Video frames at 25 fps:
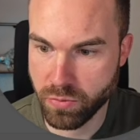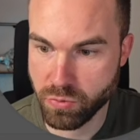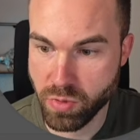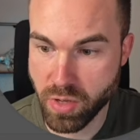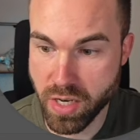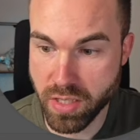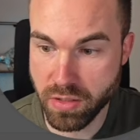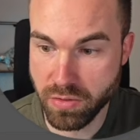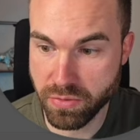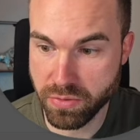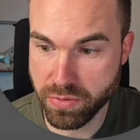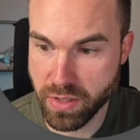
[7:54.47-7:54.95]

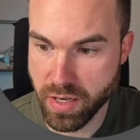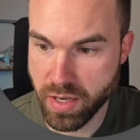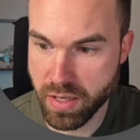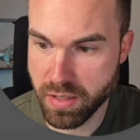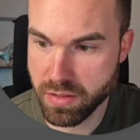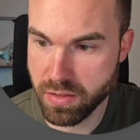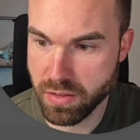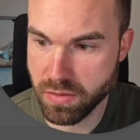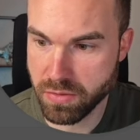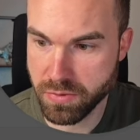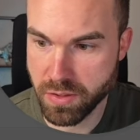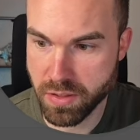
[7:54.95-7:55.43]
Write the
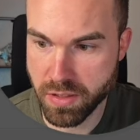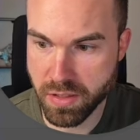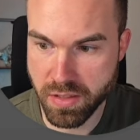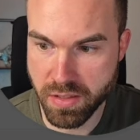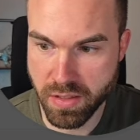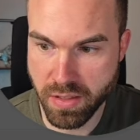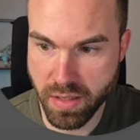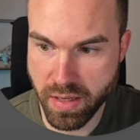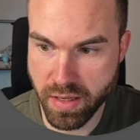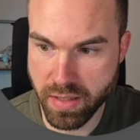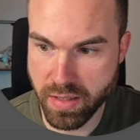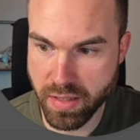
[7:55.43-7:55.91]
phrase of the
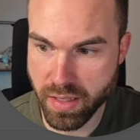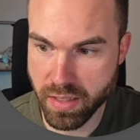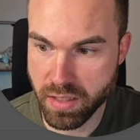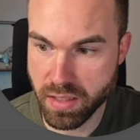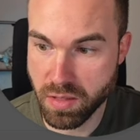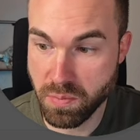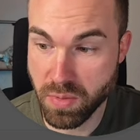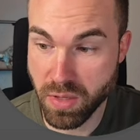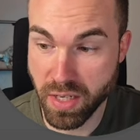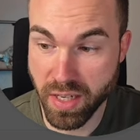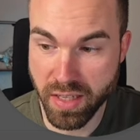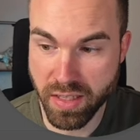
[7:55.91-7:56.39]
design at
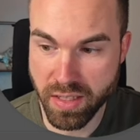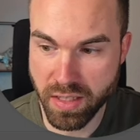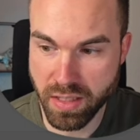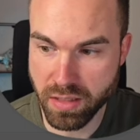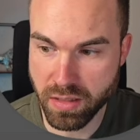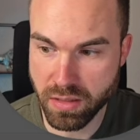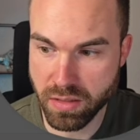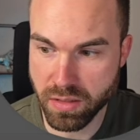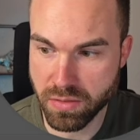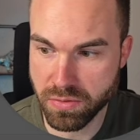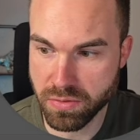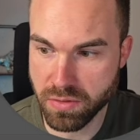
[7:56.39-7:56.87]
the
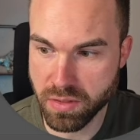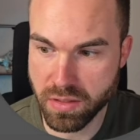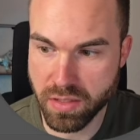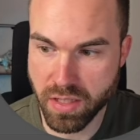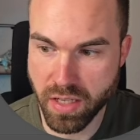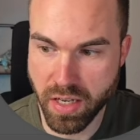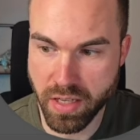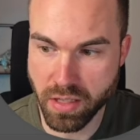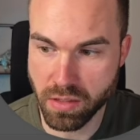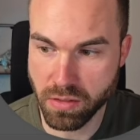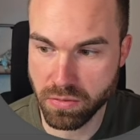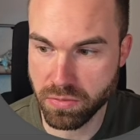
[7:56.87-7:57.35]
beginning of the
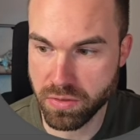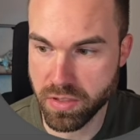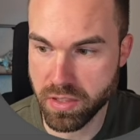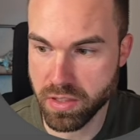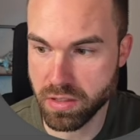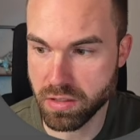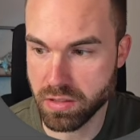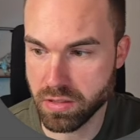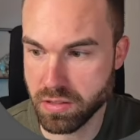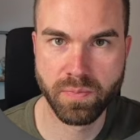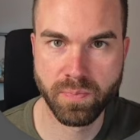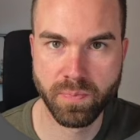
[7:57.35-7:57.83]
title
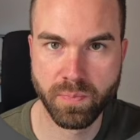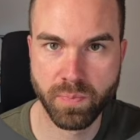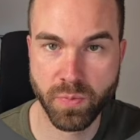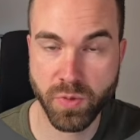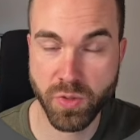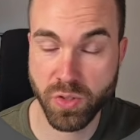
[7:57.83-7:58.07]
field.